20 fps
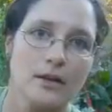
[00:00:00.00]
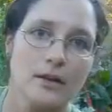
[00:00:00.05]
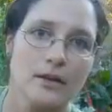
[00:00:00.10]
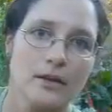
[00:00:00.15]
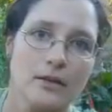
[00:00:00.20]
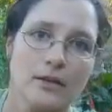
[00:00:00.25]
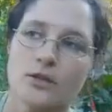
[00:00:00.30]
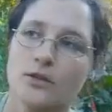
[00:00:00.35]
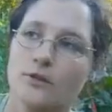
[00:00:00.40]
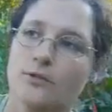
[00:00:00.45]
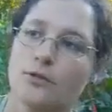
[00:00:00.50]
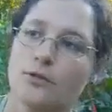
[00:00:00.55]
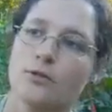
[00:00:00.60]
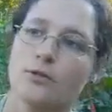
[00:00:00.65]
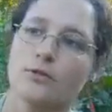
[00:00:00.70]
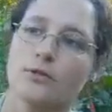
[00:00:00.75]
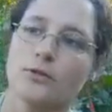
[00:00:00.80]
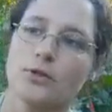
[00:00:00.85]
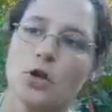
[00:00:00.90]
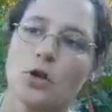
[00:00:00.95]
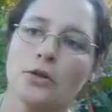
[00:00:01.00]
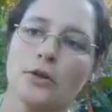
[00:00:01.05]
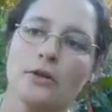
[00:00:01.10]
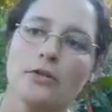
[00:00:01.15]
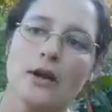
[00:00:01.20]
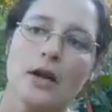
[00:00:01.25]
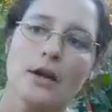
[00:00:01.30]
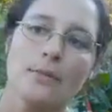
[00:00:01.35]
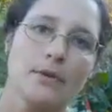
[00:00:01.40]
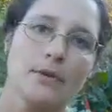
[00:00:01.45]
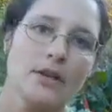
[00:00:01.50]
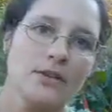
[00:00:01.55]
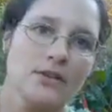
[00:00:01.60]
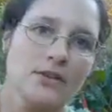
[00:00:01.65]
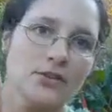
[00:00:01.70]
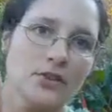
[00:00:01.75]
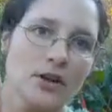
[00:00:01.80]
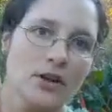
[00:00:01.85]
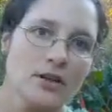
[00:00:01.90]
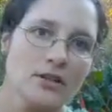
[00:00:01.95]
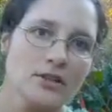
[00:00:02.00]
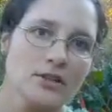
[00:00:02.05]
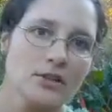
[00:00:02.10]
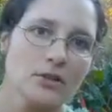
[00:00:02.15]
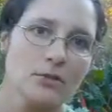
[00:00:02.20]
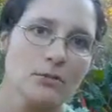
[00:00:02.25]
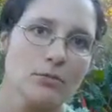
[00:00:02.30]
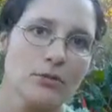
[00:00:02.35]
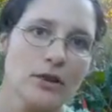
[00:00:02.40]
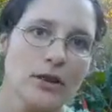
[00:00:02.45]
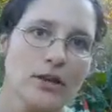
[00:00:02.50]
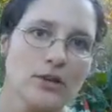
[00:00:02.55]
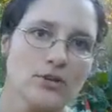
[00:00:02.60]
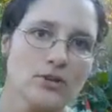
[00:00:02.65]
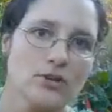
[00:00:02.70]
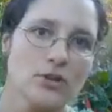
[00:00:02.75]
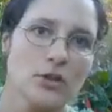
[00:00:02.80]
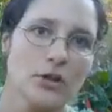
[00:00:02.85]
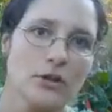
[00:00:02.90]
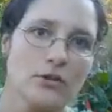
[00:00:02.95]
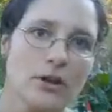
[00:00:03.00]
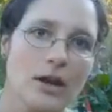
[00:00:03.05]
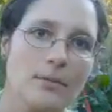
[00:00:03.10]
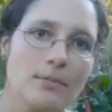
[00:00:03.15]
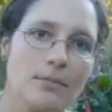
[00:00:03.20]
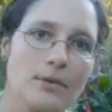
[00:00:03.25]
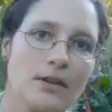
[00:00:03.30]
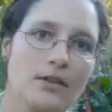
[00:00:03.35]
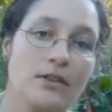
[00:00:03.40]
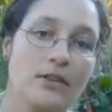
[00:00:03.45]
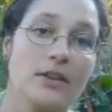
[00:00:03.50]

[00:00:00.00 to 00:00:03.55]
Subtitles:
This fruit totally ripens. It's on its little branch, totally ripens.